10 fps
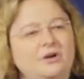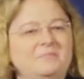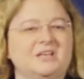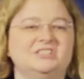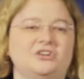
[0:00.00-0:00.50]
here
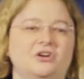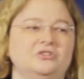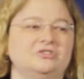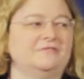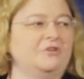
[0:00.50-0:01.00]
I'm gonna
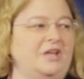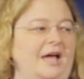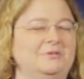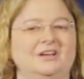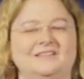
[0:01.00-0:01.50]
start using
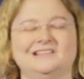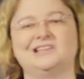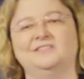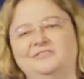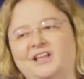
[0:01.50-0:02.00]
vocabulary that's
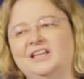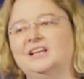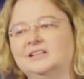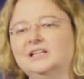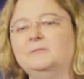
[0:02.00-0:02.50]

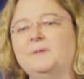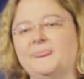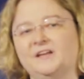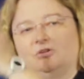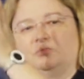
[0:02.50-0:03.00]
conflating a little
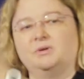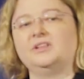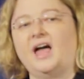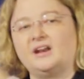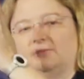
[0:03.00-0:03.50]
bit the
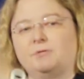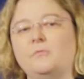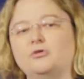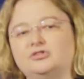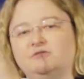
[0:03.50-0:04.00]
career ladder, the
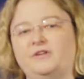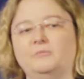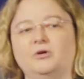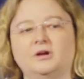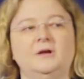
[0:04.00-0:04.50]
promotion
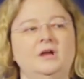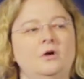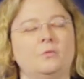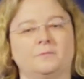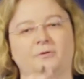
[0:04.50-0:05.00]
framework
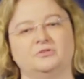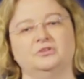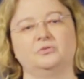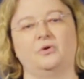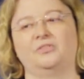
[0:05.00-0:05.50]
with
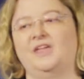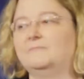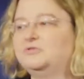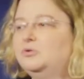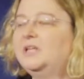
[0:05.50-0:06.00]
personal growth. And
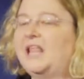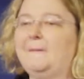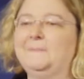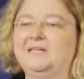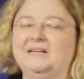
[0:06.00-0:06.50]
I'm doing
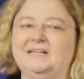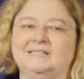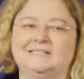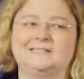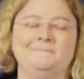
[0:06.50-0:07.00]
that
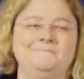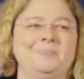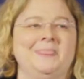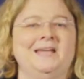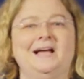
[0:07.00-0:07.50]
because
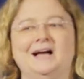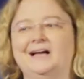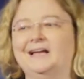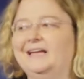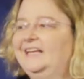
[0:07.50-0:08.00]

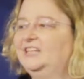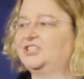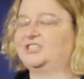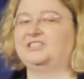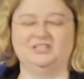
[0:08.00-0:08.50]
it
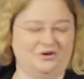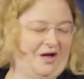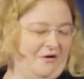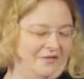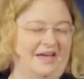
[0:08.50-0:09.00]
just,
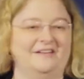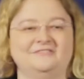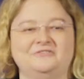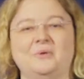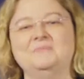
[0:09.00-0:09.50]
I only
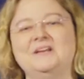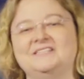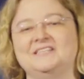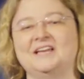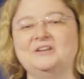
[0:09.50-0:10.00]
have 20
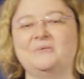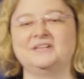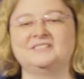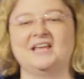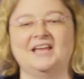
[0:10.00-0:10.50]
minutes and I don't
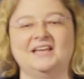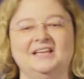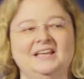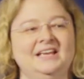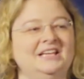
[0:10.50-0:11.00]
want to
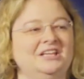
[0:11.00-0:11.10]
say,